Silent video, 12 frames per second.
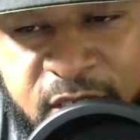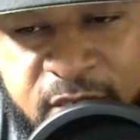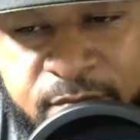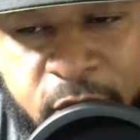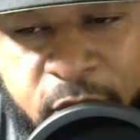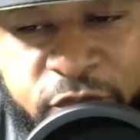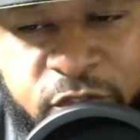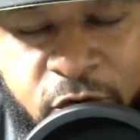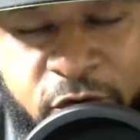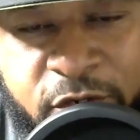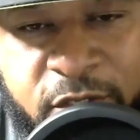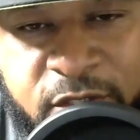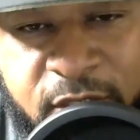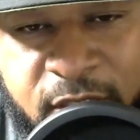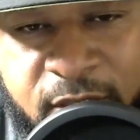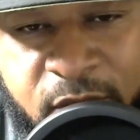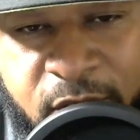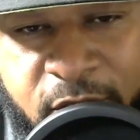immersed on the
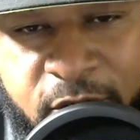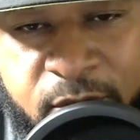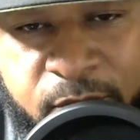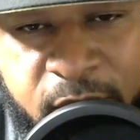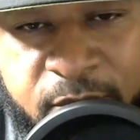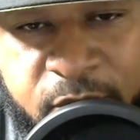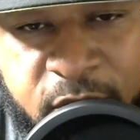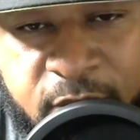team and learn the playbook.